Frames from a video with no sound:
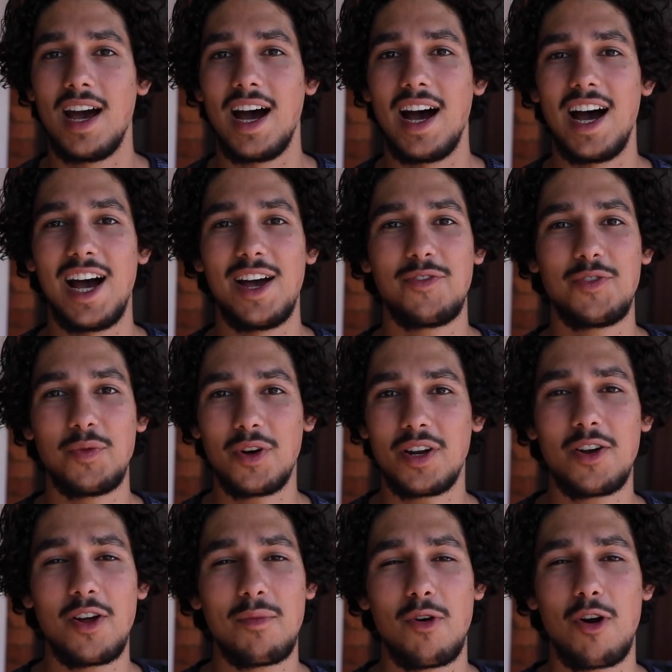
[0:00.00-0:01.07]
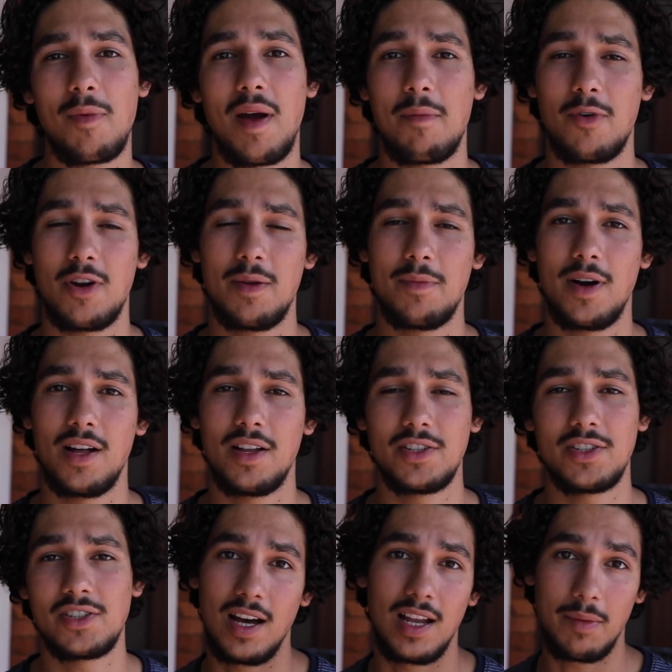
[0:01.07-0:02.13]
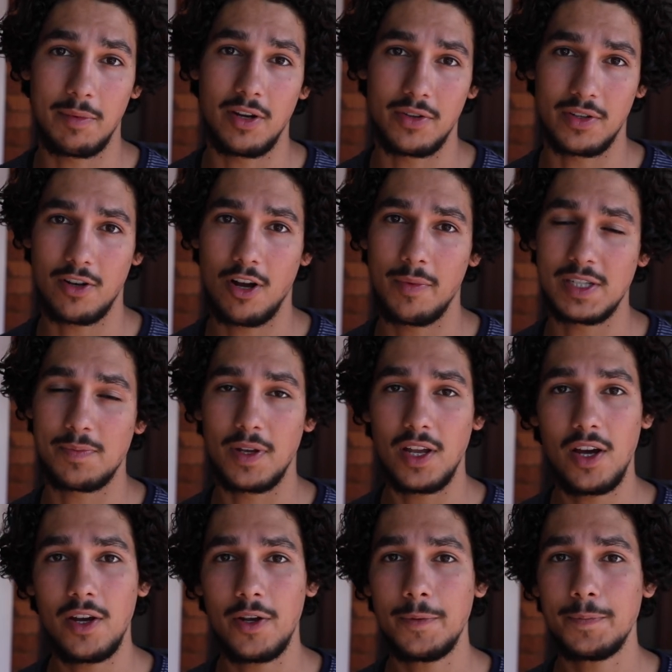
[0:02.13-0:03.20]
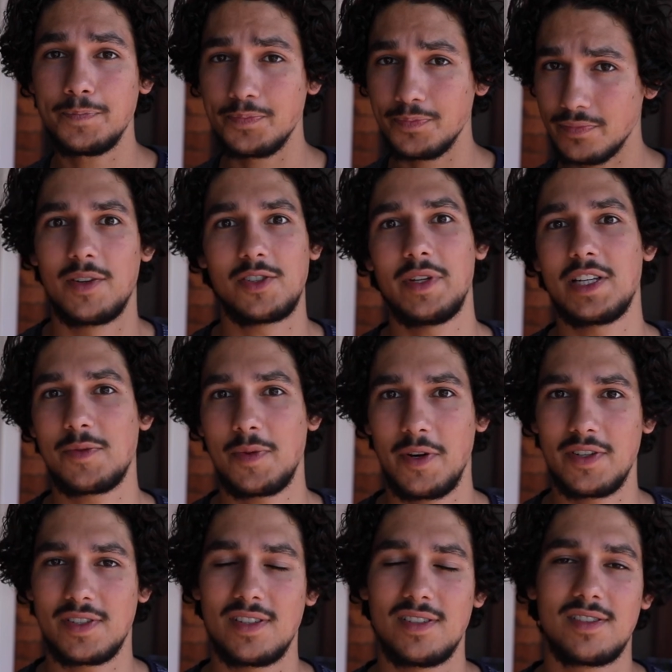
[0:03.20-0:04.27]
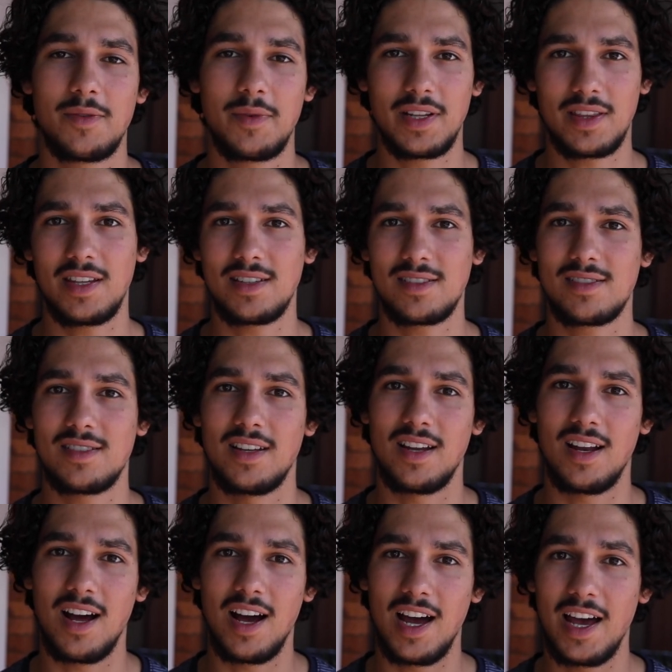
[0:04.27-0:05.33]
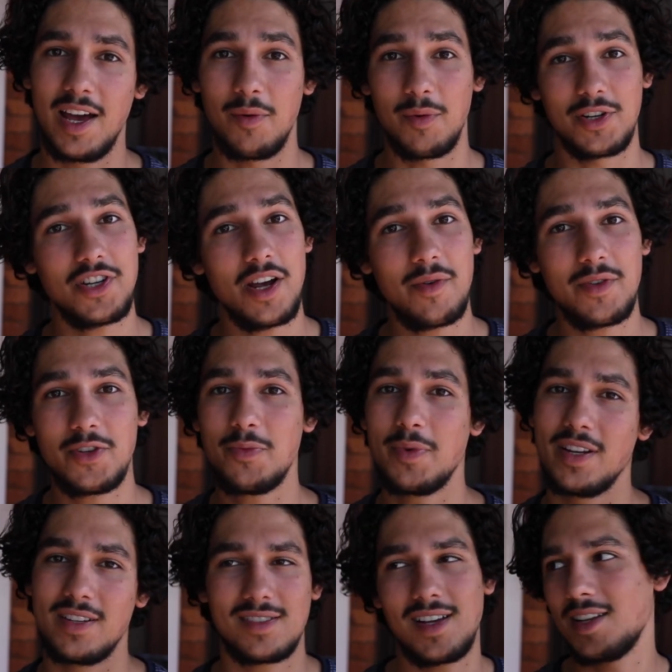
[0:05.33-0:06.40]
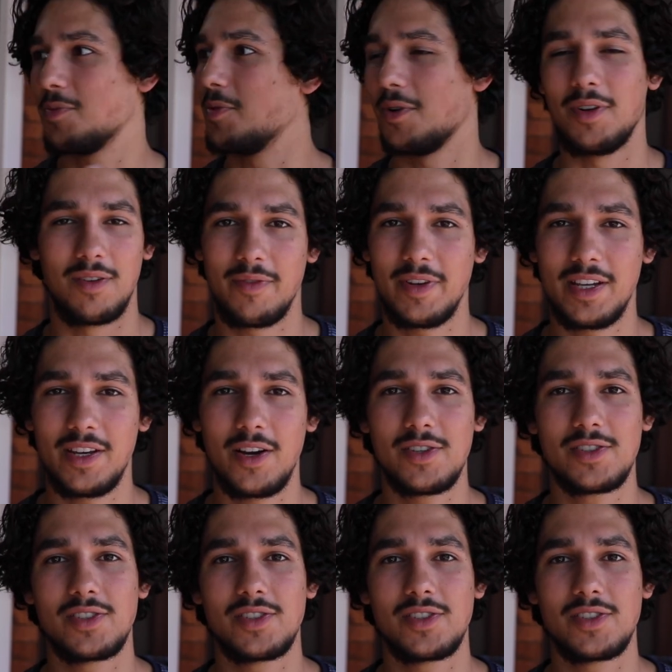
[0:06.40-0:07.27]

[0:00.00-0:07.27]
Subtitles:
If you want to know more about marine biology, let me know in the comments below. There's so many experiences, so many things that I want to share with you, but it's hard to put all in the video.